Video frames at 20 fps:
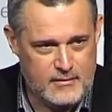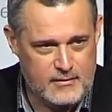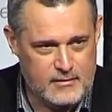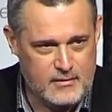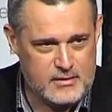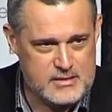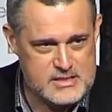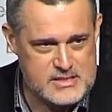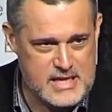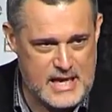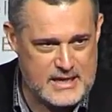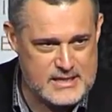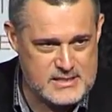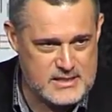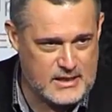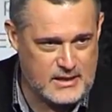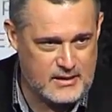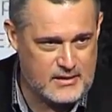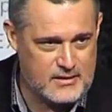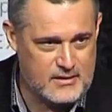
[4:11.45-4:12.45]
look
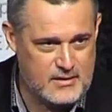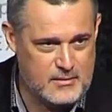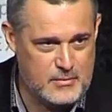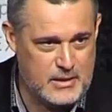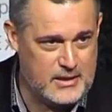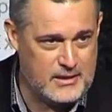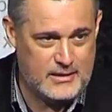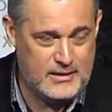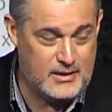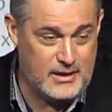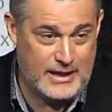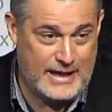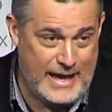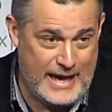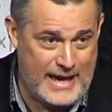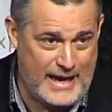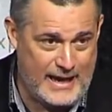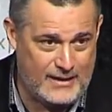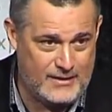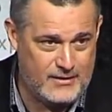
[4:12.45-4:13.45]
sexy. I mean, you
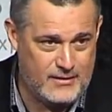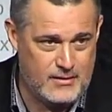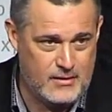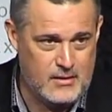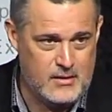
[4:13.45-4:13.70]
can't.